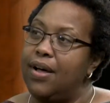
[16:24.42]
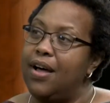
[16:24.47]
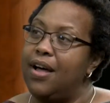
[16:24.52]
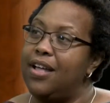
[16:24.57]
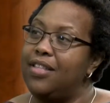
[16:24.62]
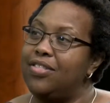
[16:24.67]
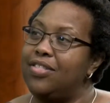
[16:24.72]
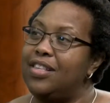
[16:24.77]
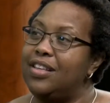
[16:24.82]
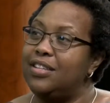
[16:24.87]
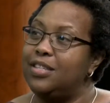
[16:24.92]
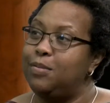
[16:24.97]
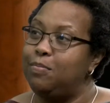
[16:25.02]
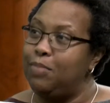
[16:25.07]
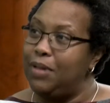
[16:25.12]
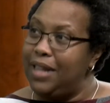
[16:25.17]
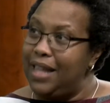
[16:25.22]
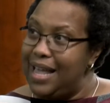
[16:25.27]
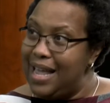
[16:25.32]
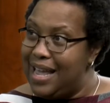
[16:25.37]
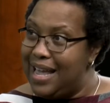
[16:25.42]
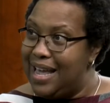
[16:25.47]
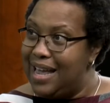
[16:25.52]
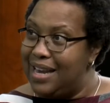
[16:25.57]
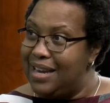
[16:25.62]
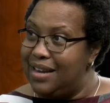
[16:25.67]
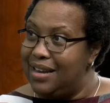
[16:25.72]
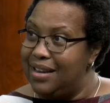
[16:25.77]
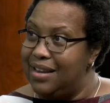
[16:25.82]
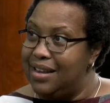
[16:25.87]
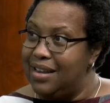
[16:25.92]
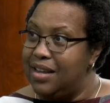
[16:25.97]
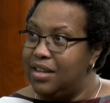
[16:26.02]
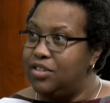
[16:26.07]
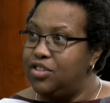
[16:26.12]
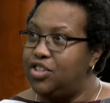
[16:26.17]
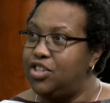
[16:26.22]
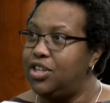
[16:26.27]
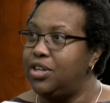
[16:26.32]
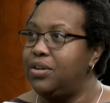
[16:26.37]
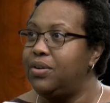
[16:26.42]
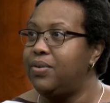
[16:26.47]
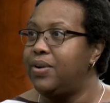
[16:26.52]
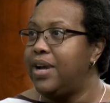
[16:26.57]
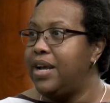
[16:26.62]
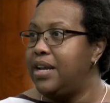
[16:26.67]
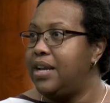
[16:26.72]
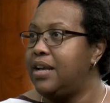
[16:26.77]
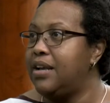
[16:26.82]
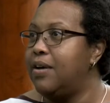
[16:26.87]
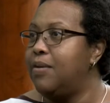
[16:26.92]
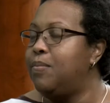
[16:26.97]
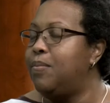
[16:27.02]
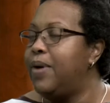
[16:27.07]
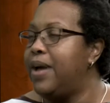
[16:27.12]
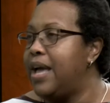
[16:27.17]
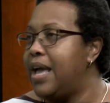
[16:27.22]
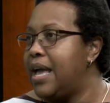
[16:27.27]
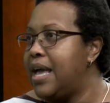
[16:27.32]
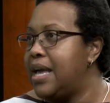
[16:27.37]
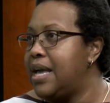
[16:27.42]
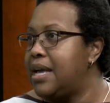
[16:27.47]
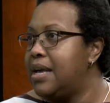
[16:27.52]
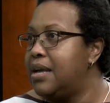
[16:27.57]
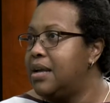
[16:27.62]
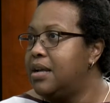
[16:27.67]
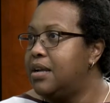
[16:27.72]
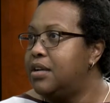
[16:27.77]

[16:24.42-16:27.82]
on this plan, generating a way